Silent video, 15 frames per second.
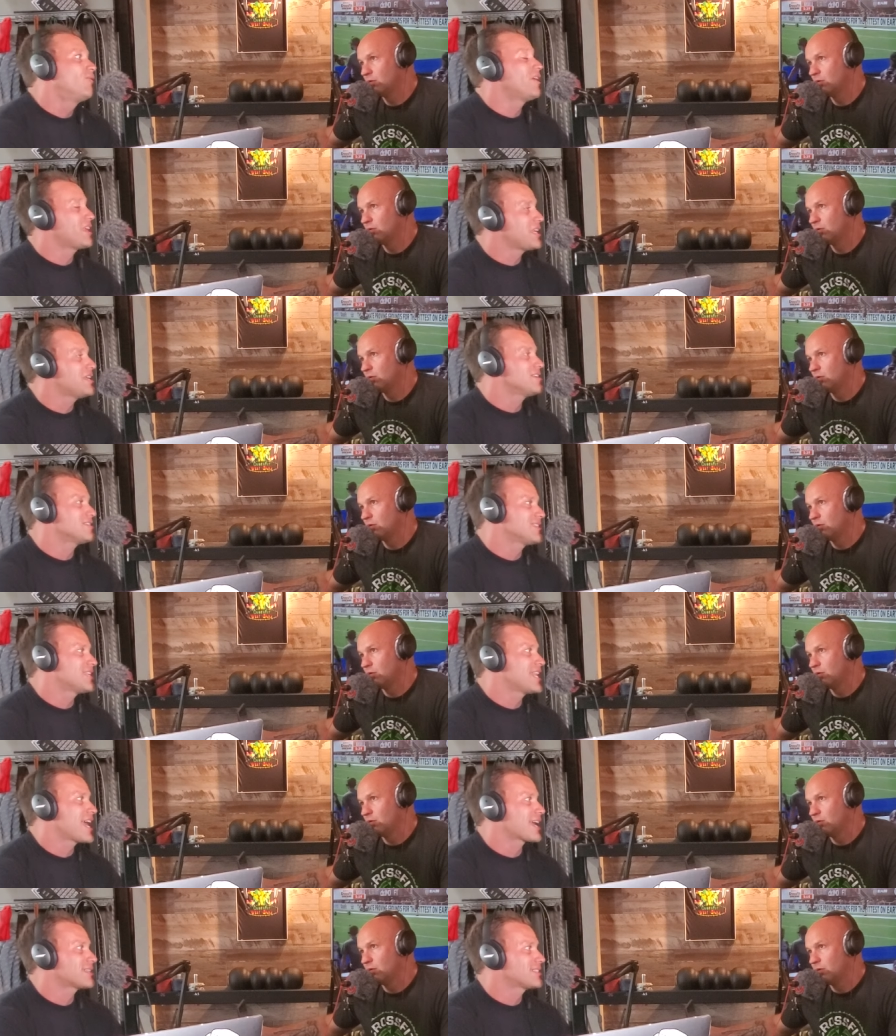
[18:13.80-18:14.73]
Speaker 1: that he's
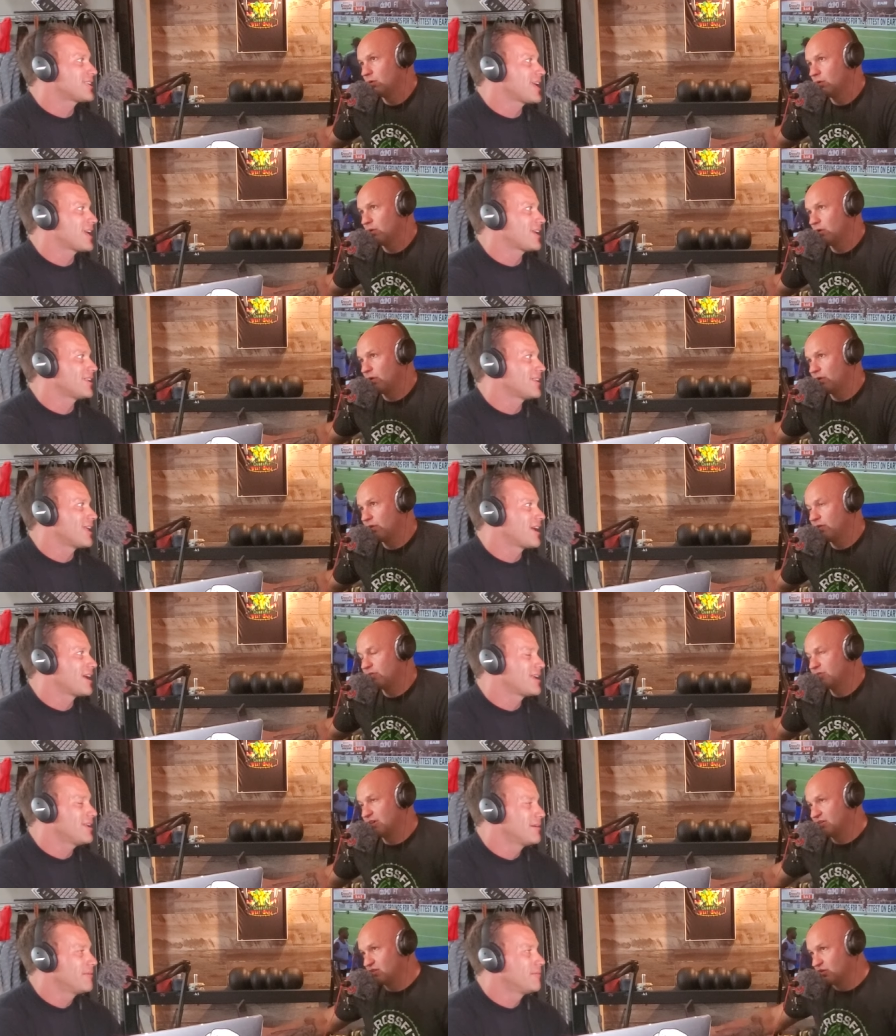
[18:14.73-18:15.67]
the next king in
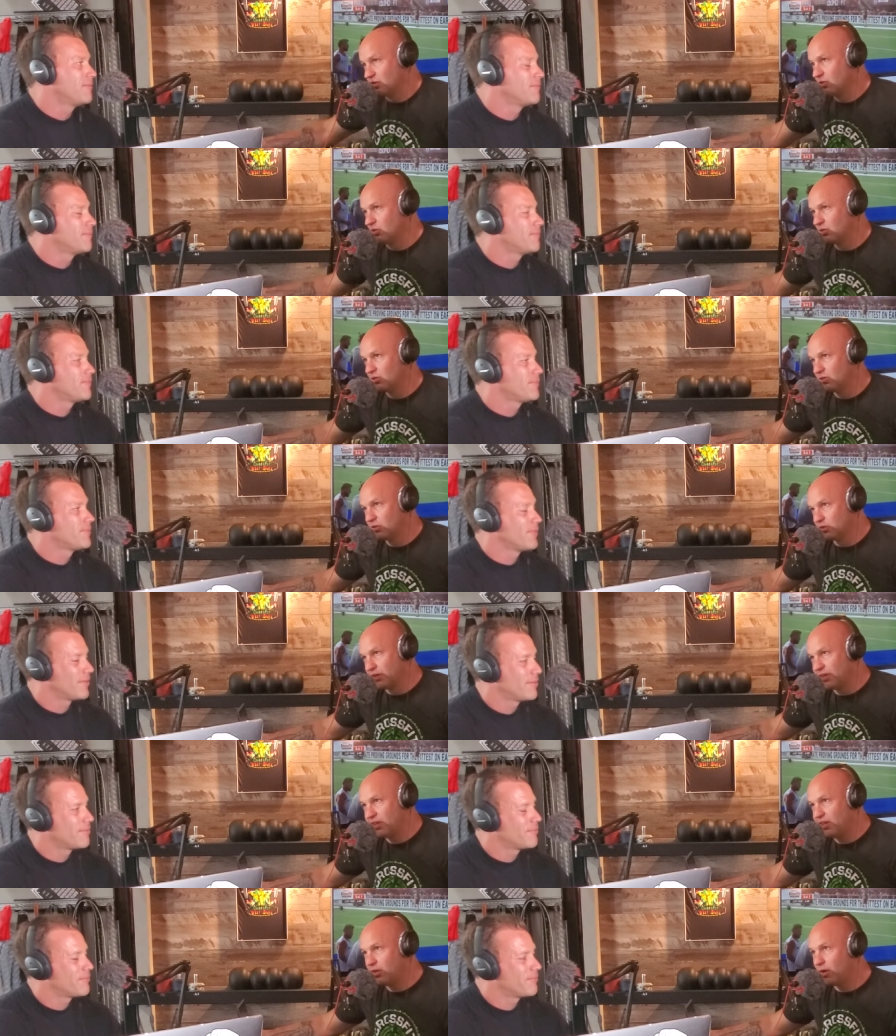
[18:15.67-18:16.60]
line. It takes
Speaker 2: a little little
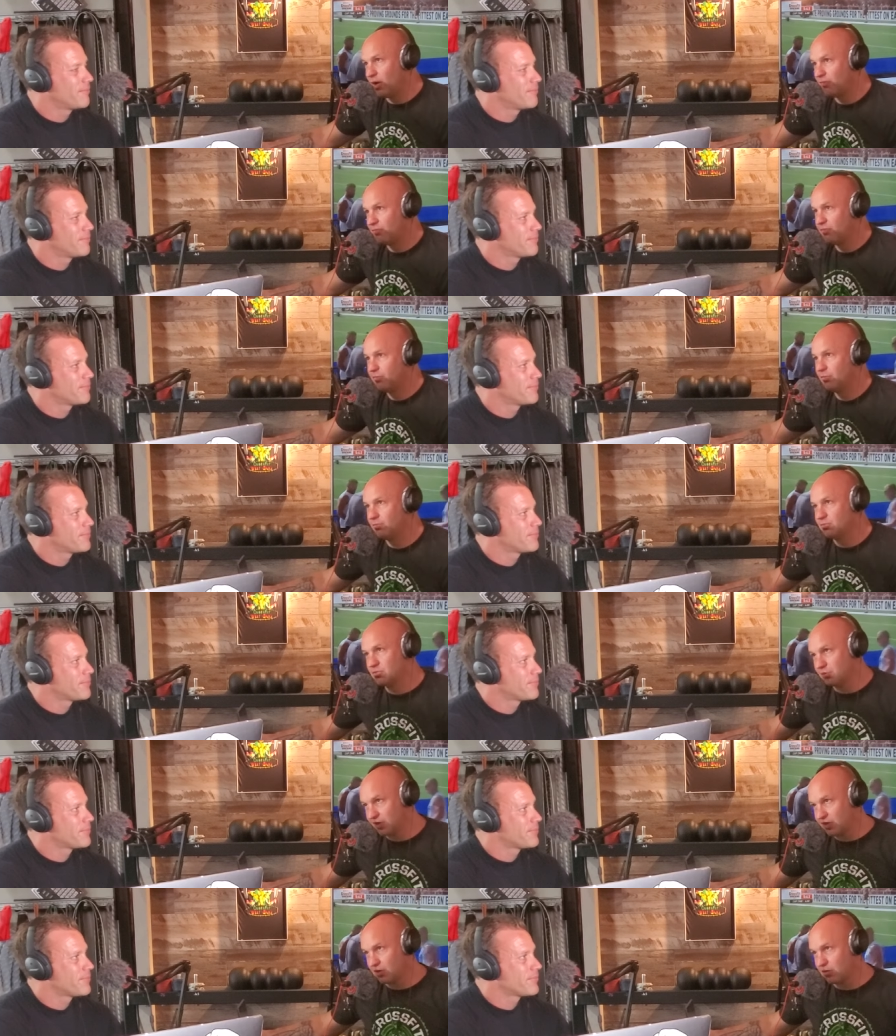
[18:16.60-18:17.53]
heat off of him
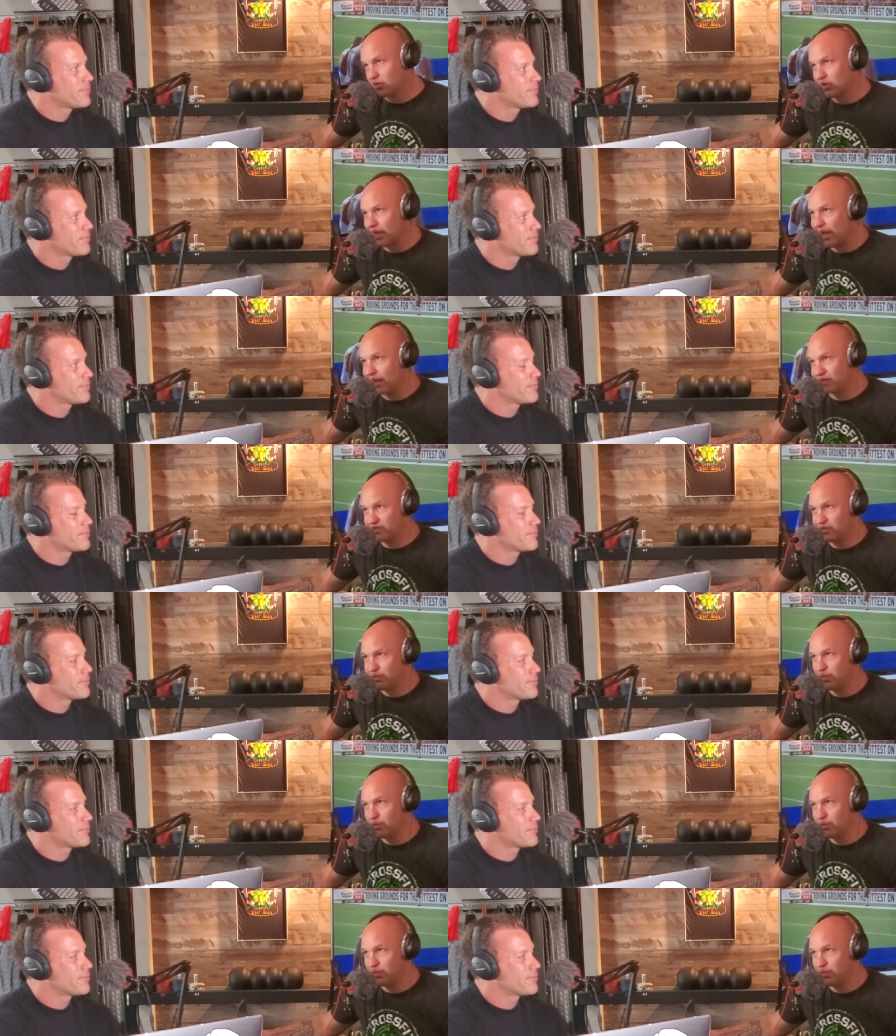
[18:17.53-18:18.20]
so he could relax and